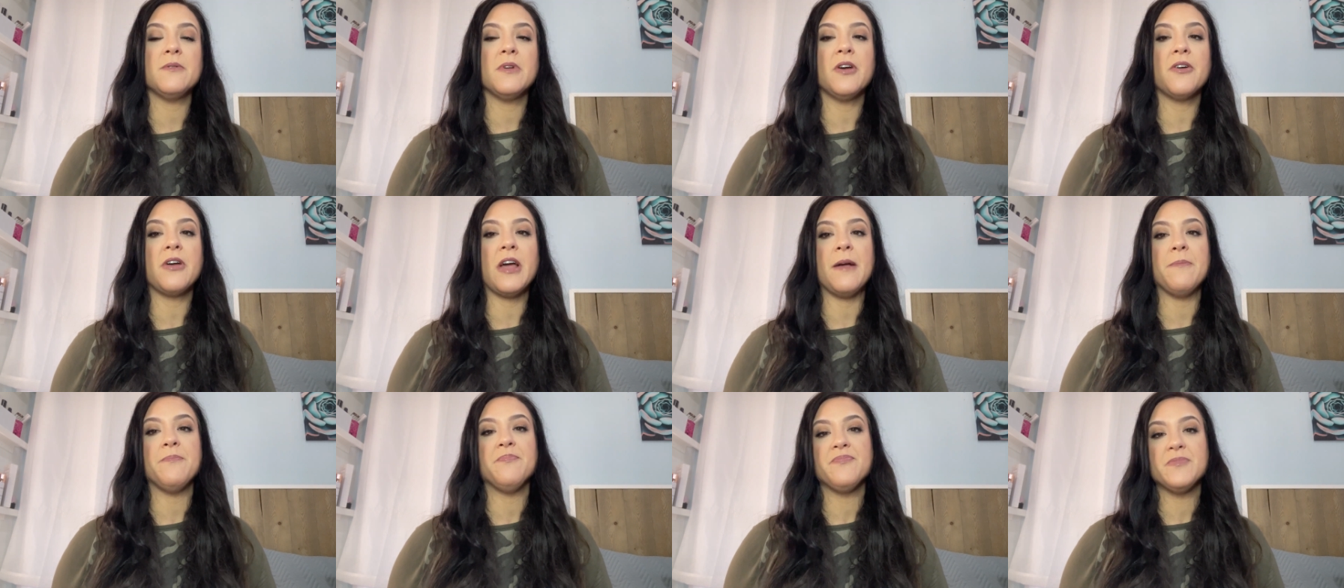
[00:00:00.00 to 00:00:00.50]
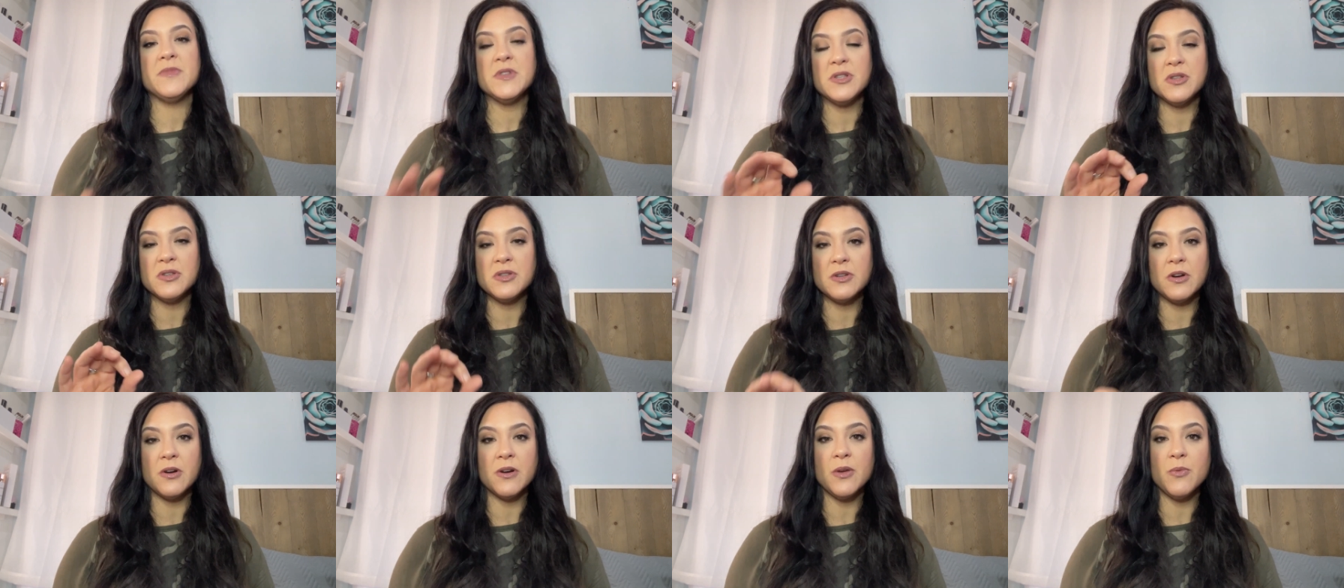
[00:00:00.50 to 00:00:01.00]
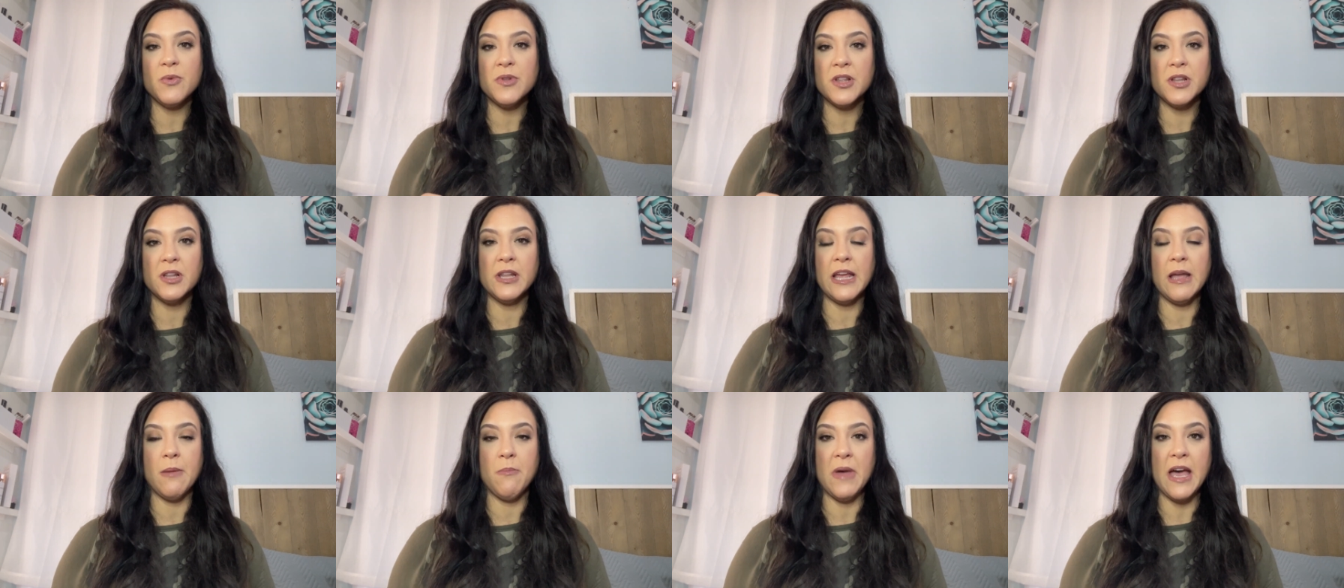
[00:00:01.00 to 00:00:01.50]
Okay, so starting with
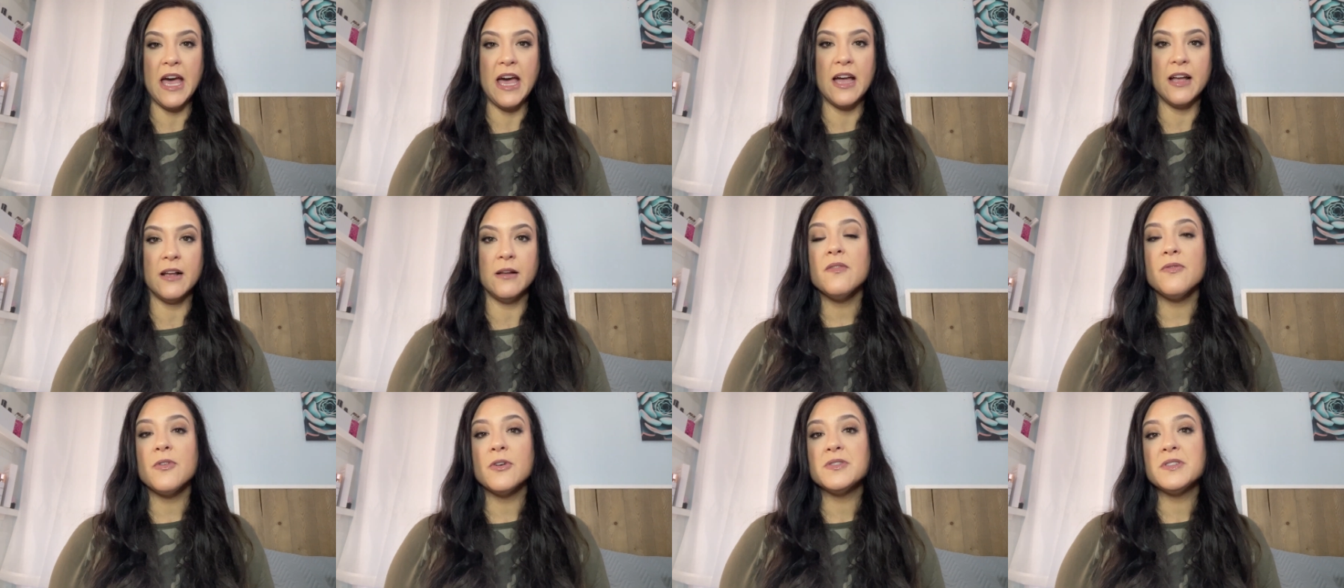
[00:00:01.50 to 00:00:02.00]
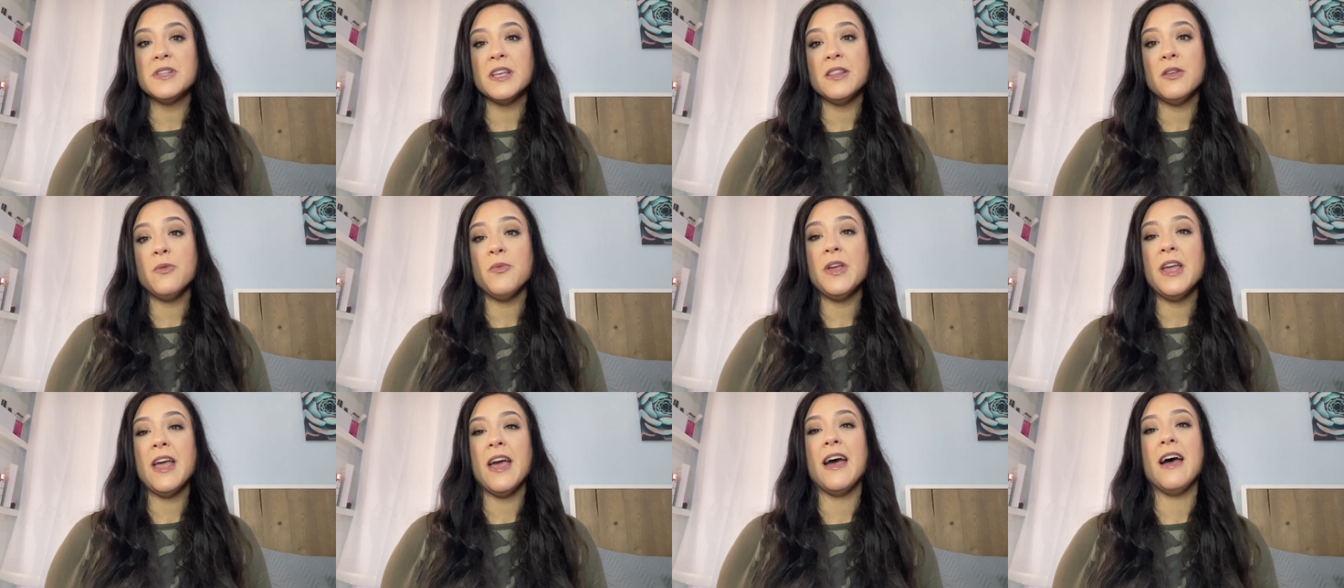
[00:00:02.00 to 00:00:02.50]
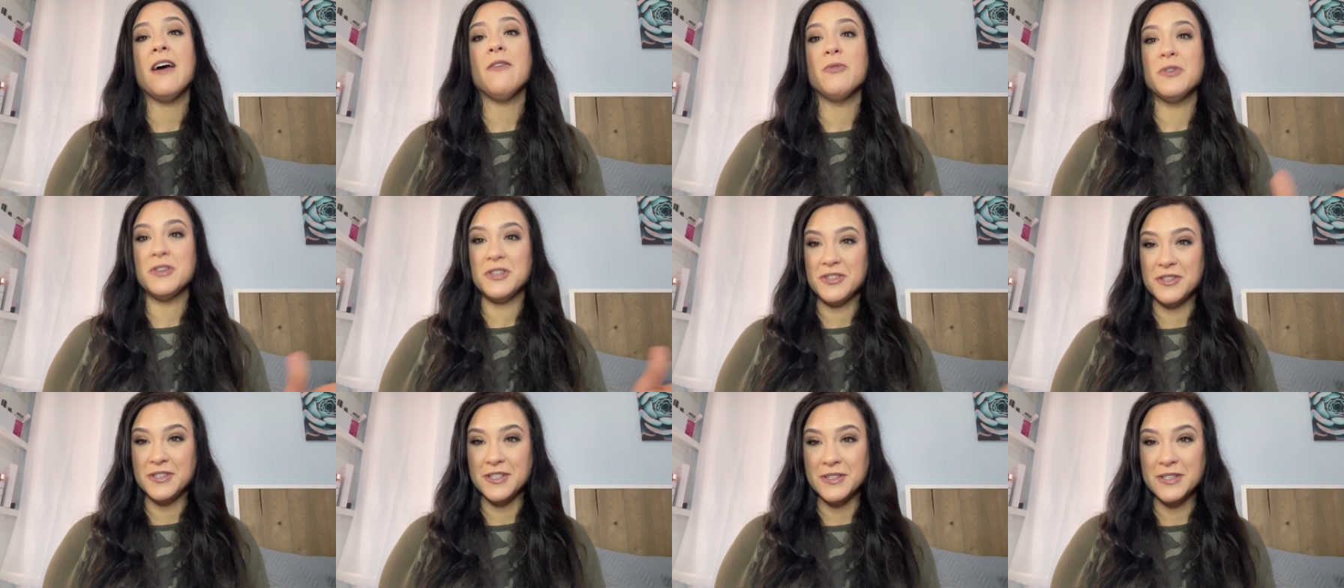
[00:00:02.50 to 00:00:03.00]
glam bag, the first thing that we have,
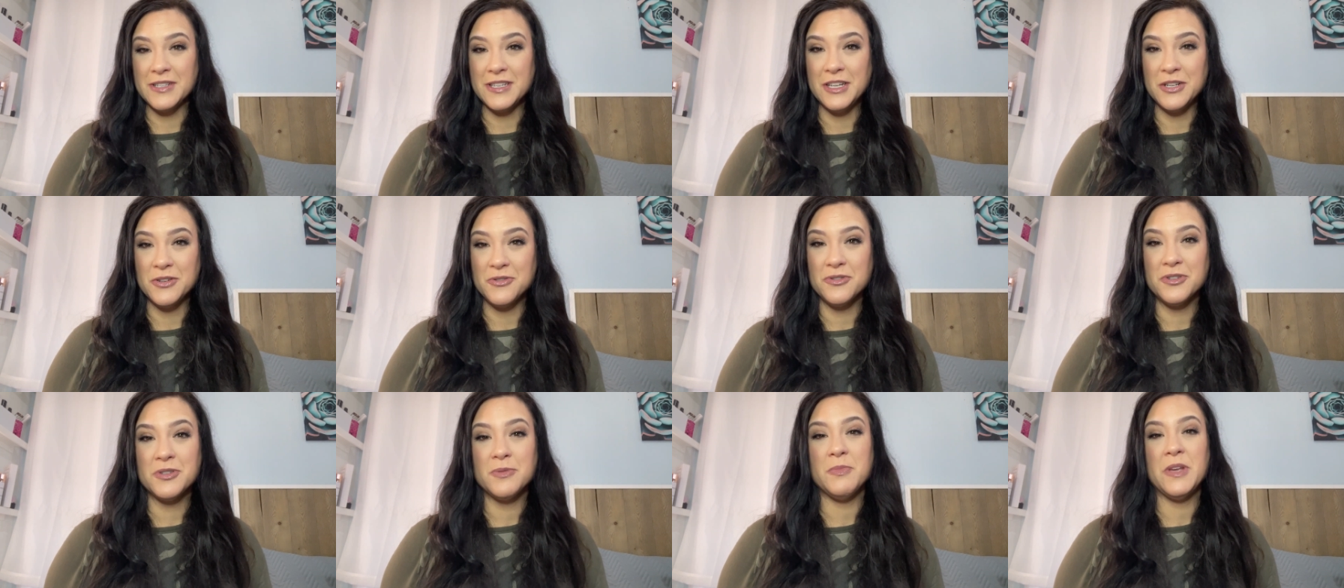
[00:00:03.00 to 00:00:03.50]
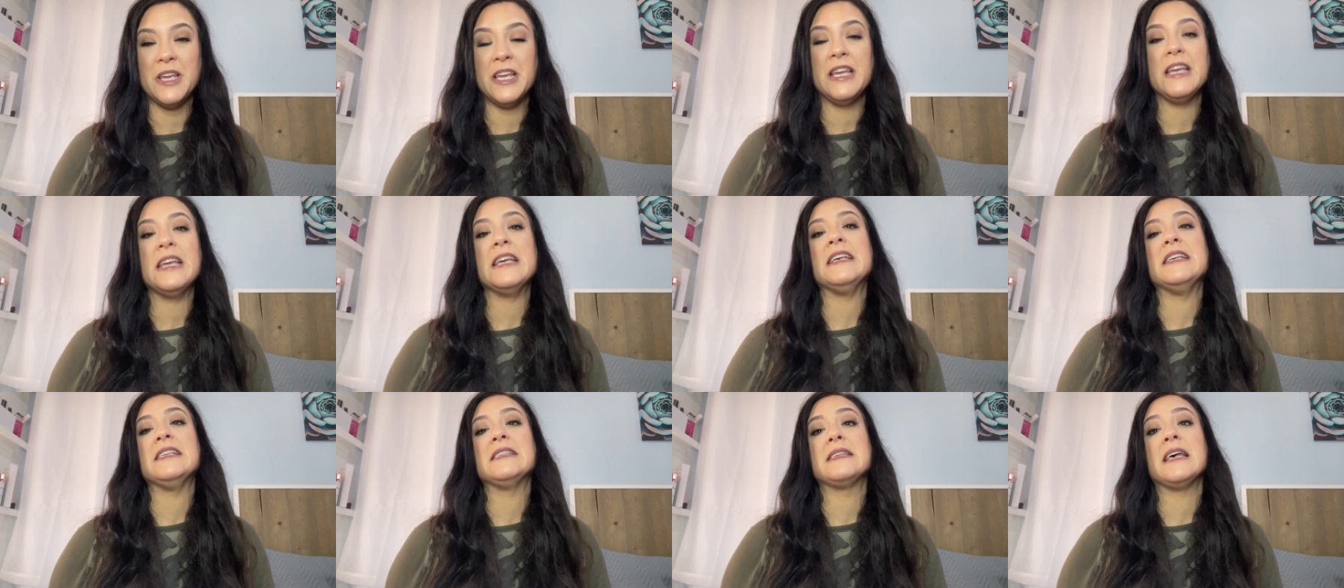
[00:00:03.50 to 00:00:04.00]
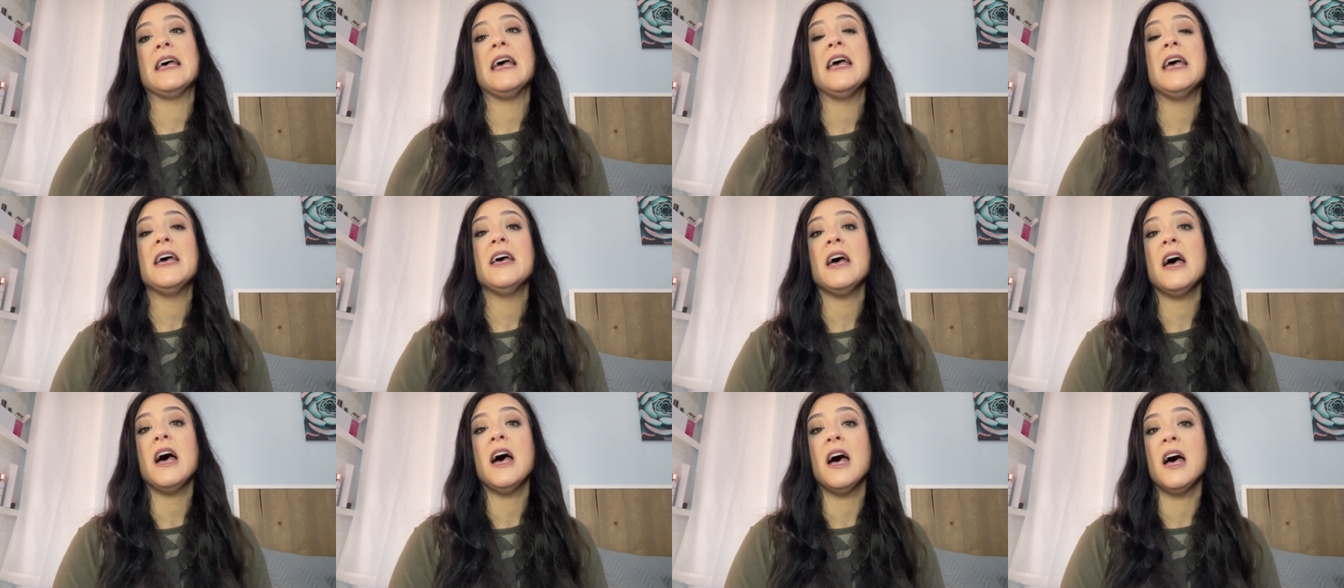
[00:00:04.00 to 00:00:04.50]
which this interests me, is
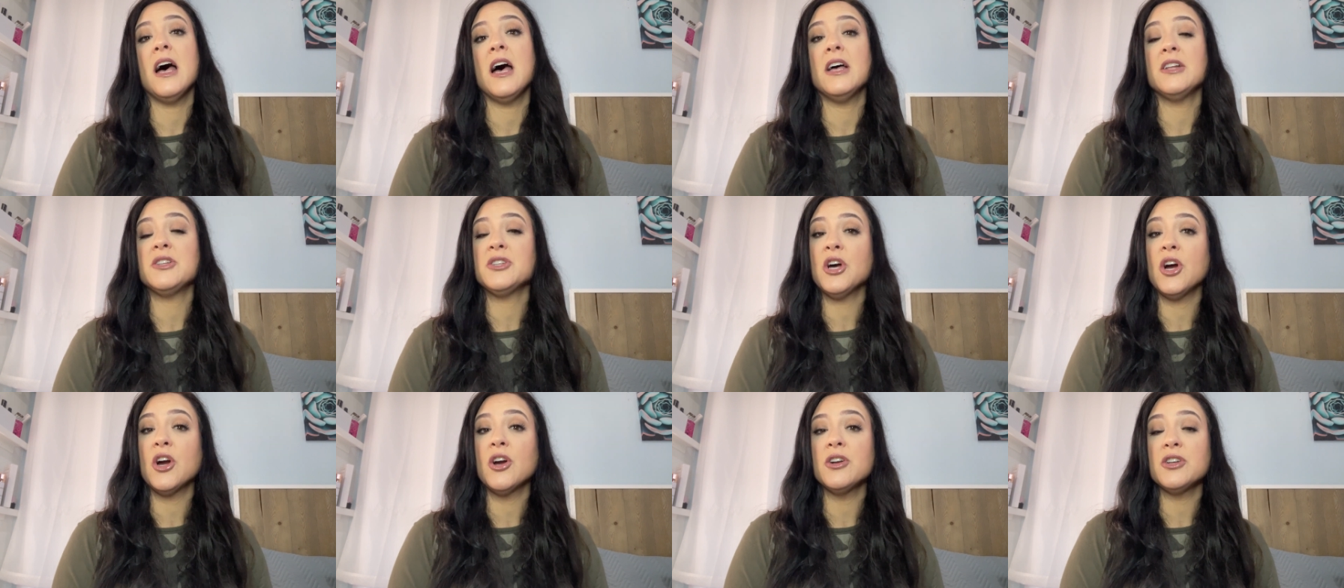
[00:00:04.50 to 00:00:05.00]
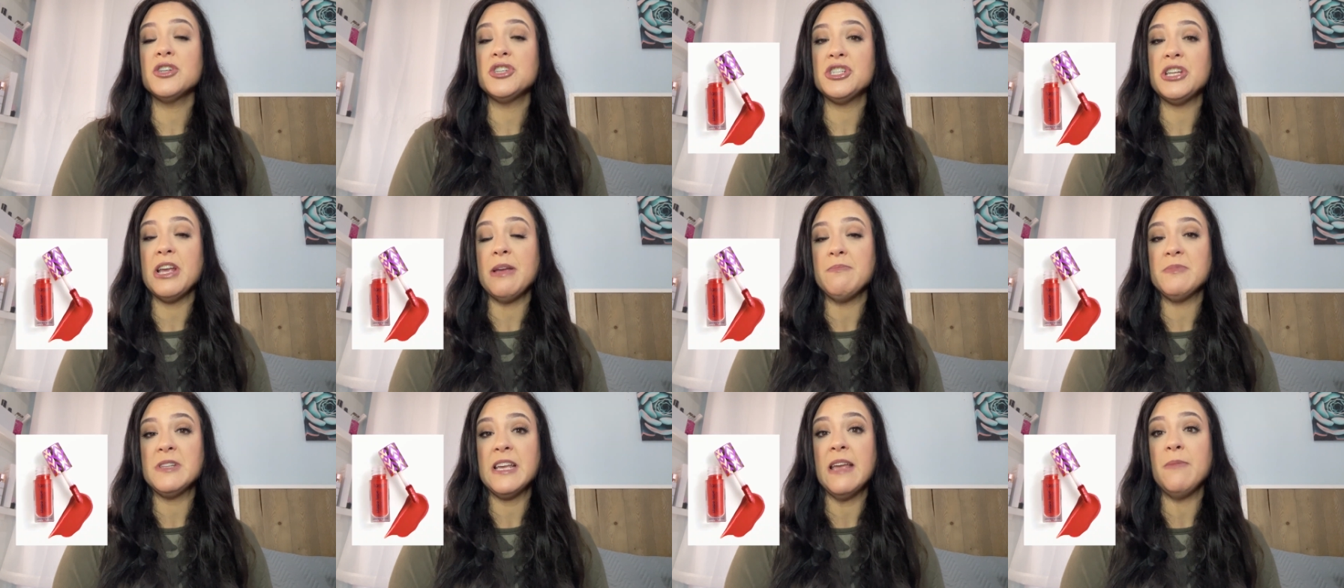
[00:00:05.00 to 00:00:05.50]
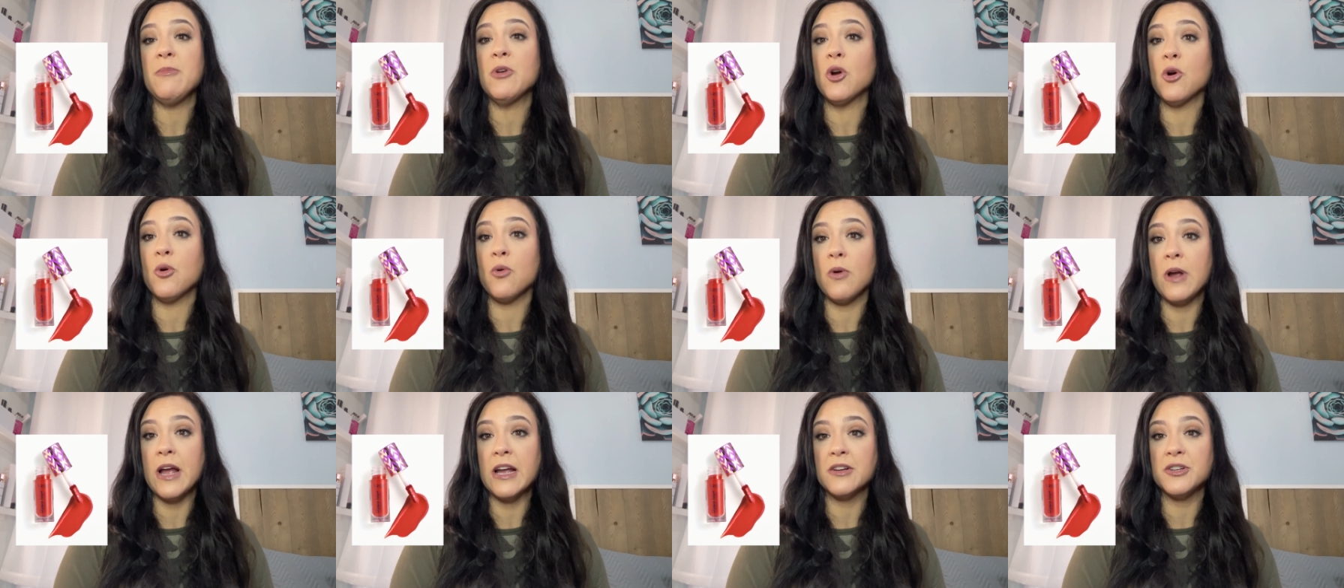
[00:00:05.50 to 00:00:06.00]
uh, Tarte Shape Tape
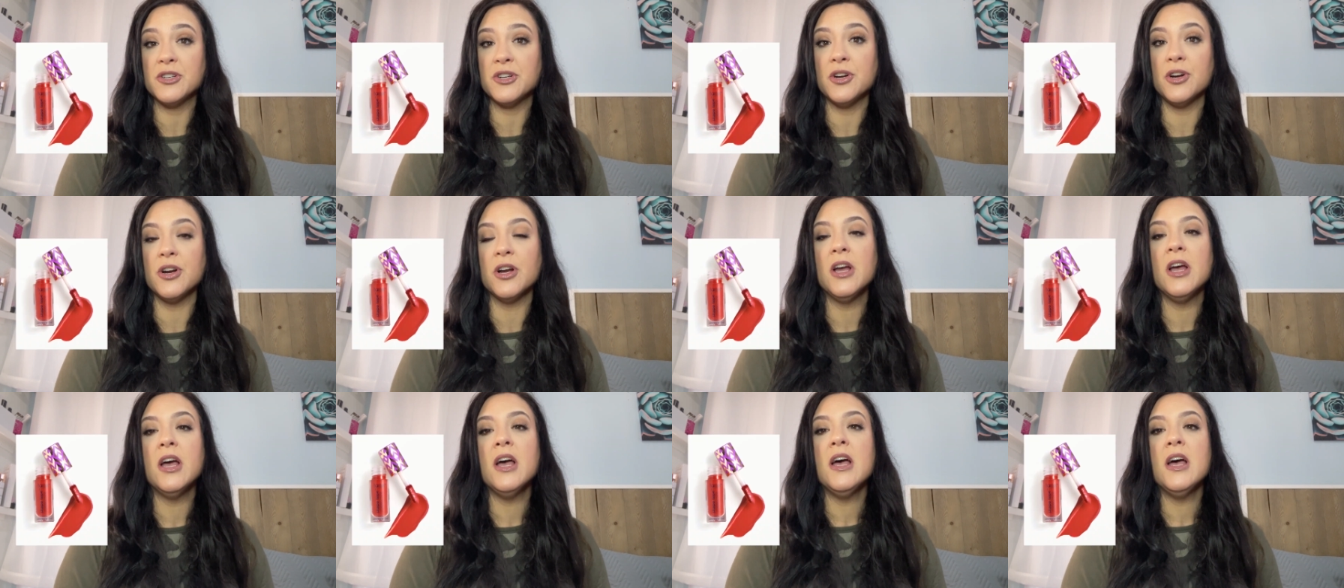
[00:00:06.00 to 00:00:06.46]
Corrector.